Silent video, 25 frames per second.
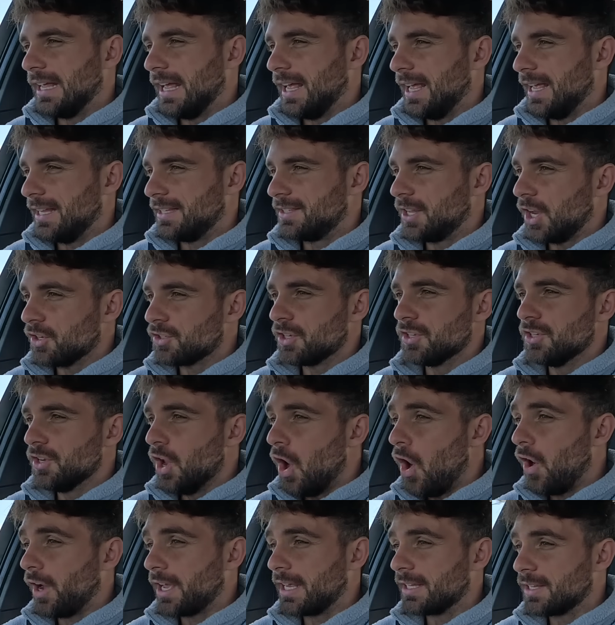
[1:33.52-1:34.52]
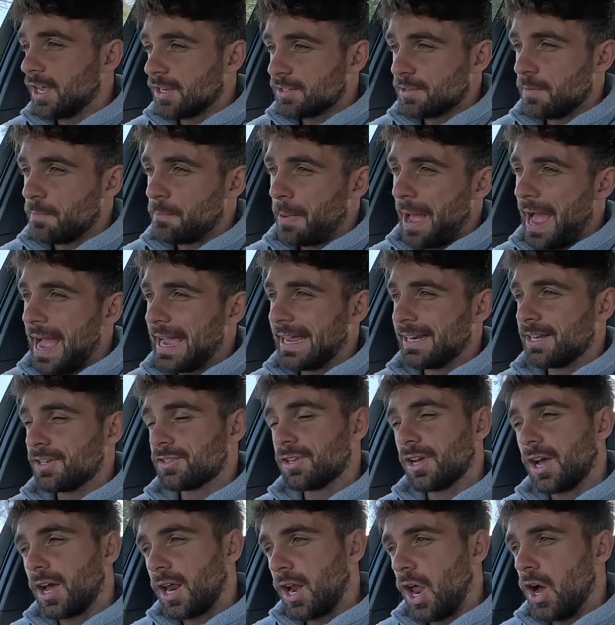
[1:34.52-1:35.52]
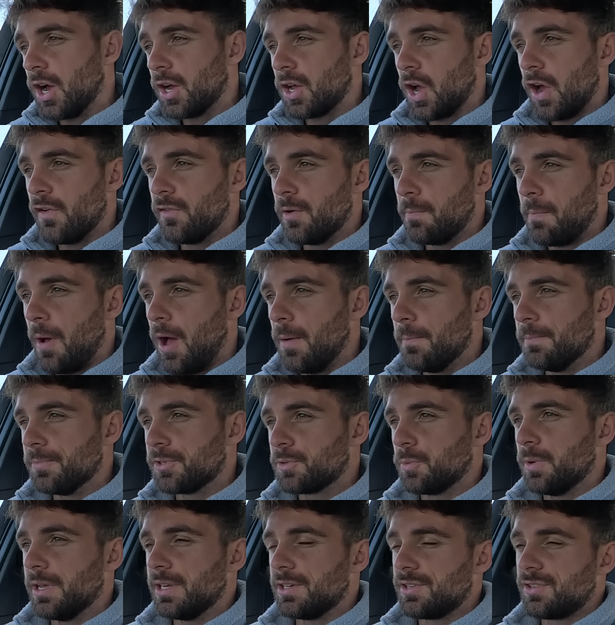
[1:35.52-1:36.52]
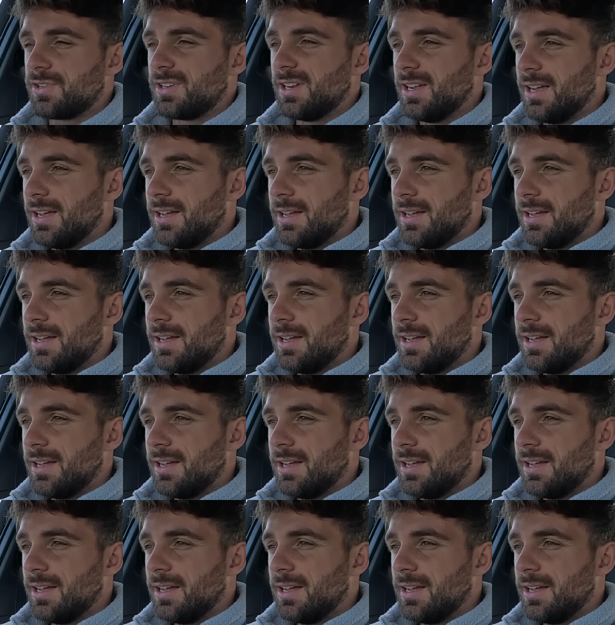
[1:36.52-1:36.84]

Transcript: It doesn't knock, it doesn't bang, it doesn't clunk over bumps, which